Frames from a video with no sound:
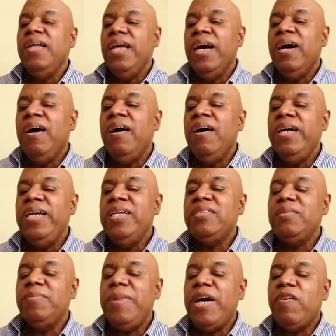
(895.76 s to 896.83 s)
Uh, it's
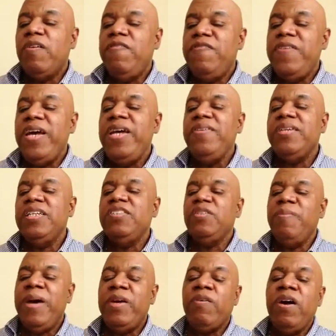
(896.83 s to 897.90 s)
a matter of faith, and it's a
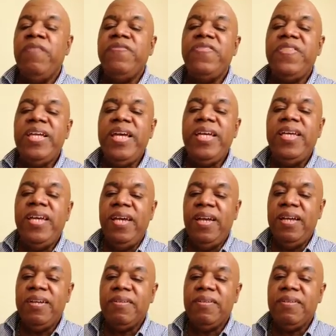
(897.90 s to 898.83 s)
matter of thinking.